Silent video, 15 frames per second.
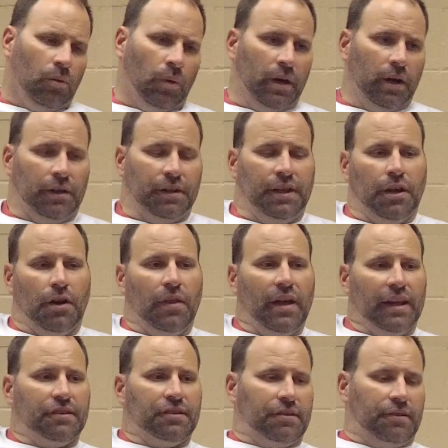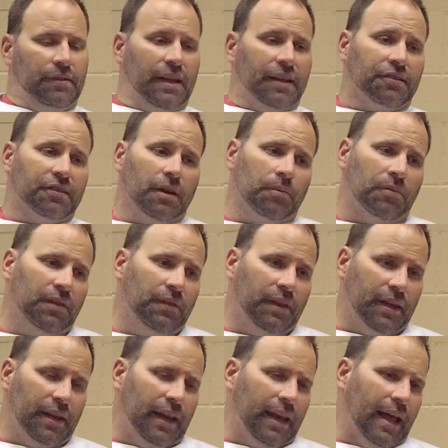Well, that's something
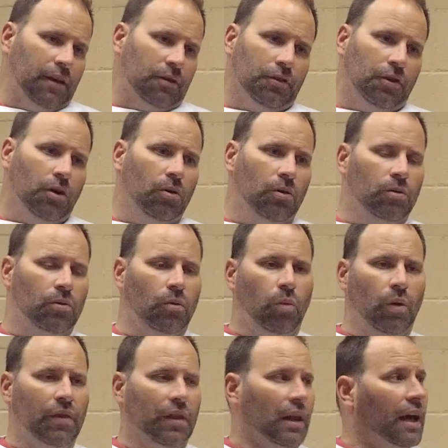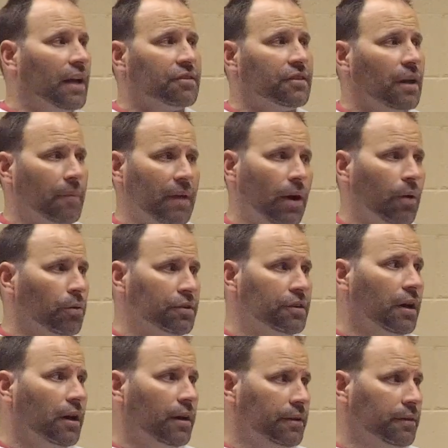that, and I don't know when the last time that was
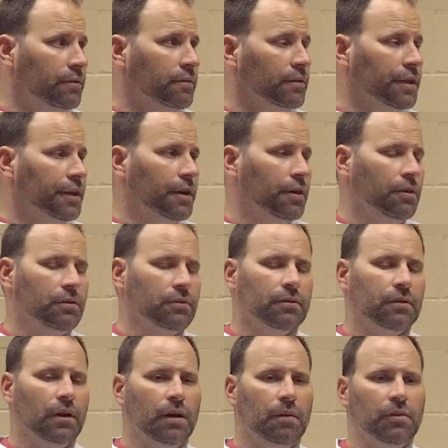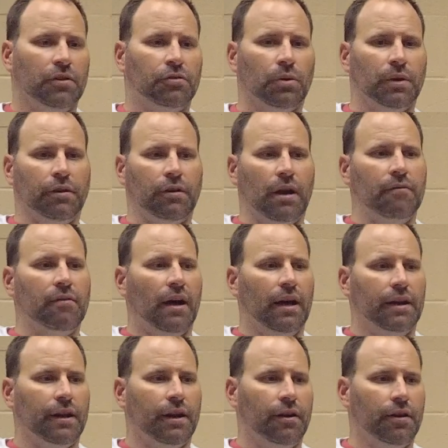done. Between
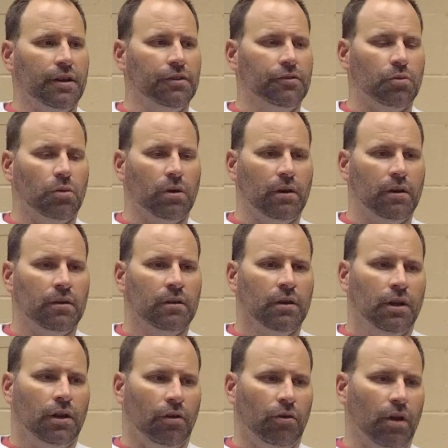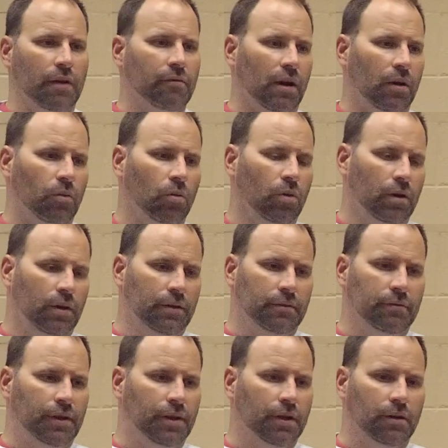Grapevine and Heritage, where Grapevine
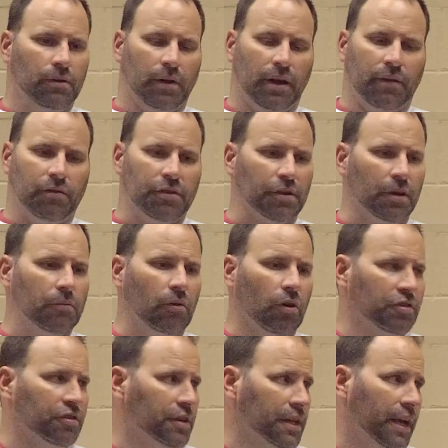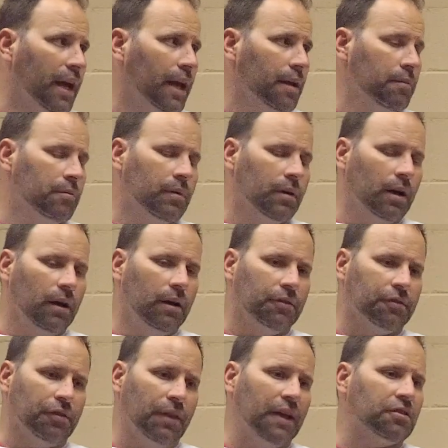won, every sub-varsity game.
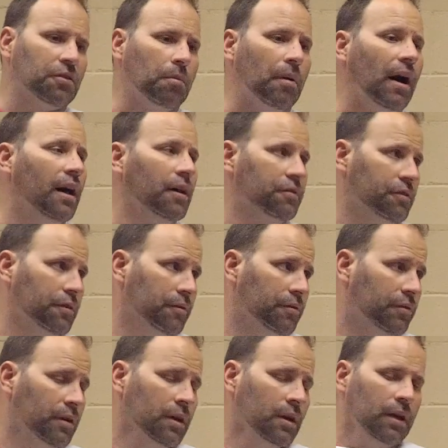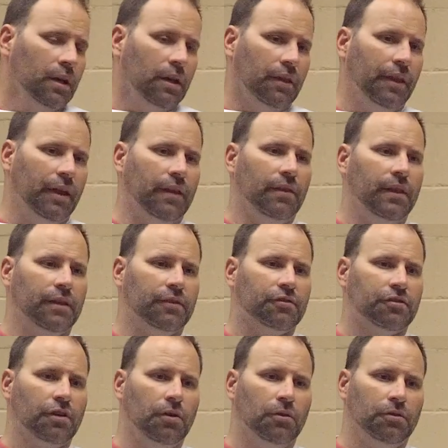So that's a positive. That
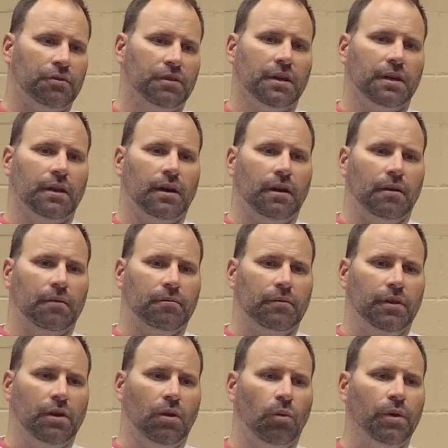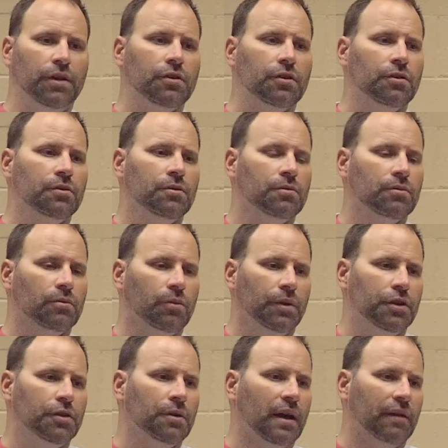shows that we
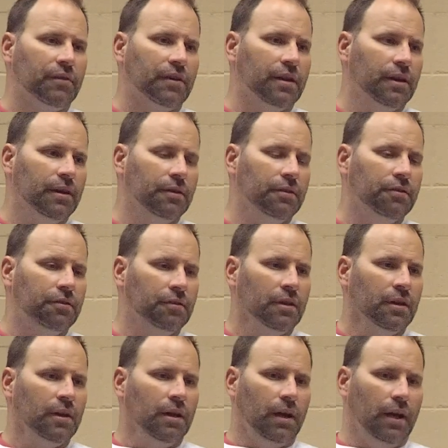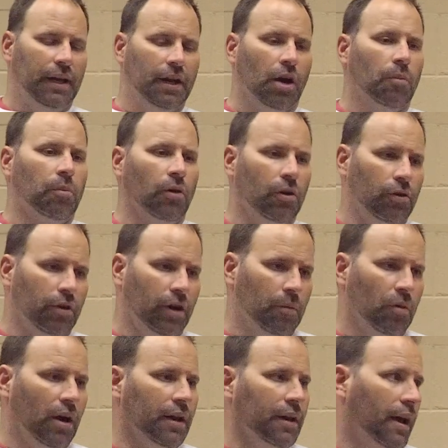do have kids in our program
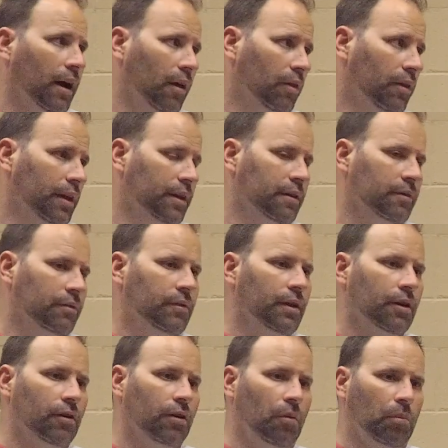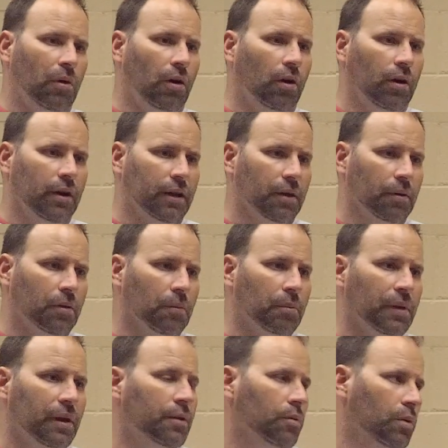right now that are on par and can
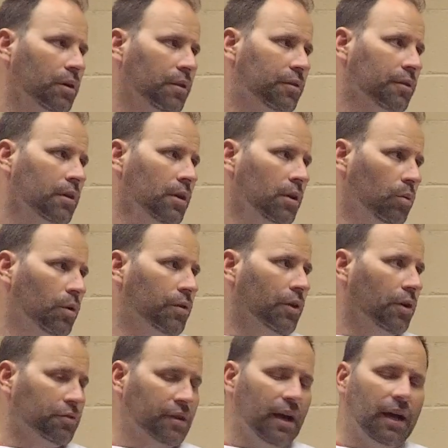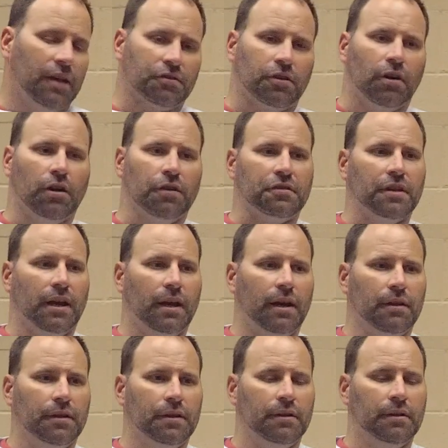compete with those guys across
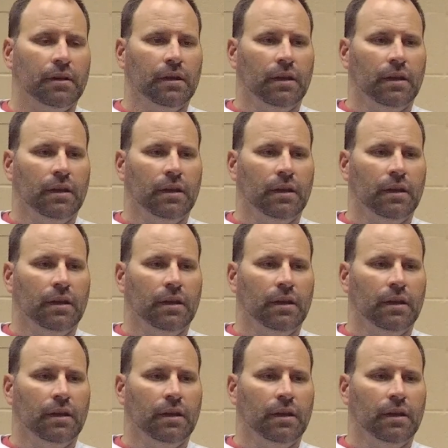town and